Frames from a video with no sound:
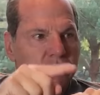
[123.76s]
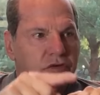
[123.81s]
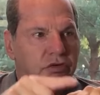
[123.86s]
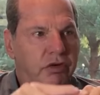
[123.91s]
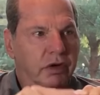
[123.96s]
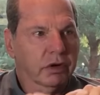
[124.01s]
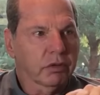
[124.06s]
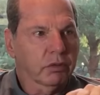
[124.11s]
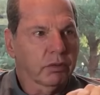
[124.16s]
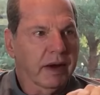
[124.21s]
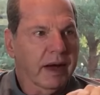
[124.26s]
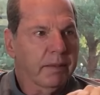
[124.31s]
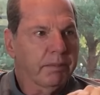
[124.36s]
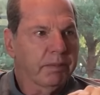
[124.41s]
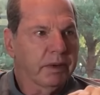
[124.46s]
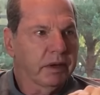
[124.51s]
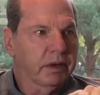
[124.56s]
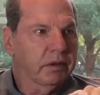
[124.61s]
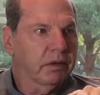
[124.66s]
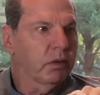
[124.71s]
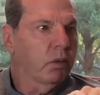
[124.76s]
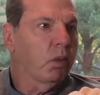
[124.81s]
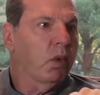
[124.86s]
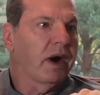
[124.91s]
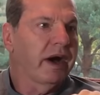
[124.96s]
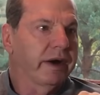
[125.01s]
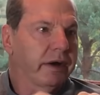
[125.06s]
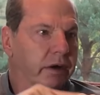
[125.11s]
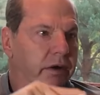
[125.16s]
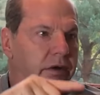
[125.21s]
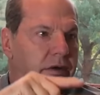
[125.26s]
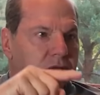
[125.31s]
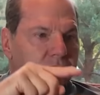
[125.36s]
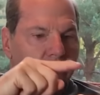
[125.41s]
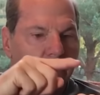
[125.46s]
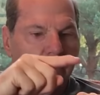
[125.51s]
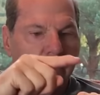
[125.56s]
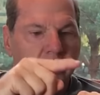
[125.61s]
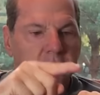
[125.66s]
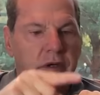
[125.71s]
You start wrapping the wire, if
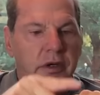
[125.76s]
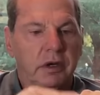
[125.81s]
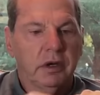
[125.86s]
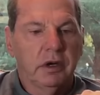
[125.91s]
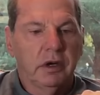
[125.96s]
you would.